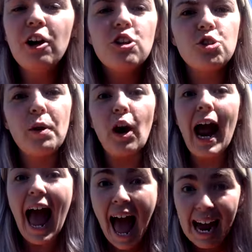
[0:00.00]
So we are
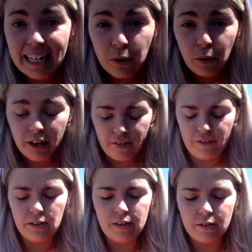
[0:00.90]
adding
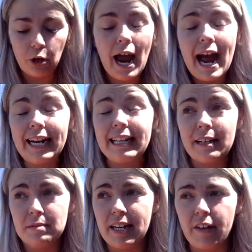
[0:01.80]
or adding
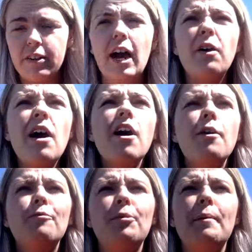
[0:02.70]
them together. Now,
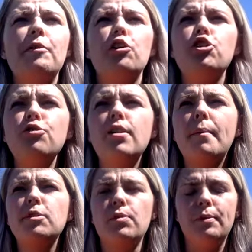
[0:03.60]
remember the two
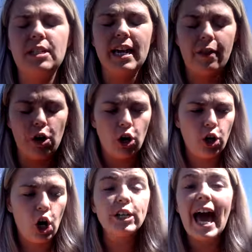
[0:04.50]
numbers we put together are
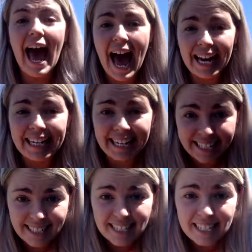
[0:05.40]
called
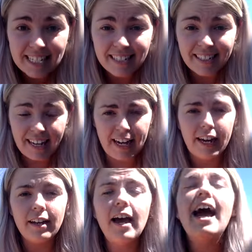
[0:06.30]
addends, okay?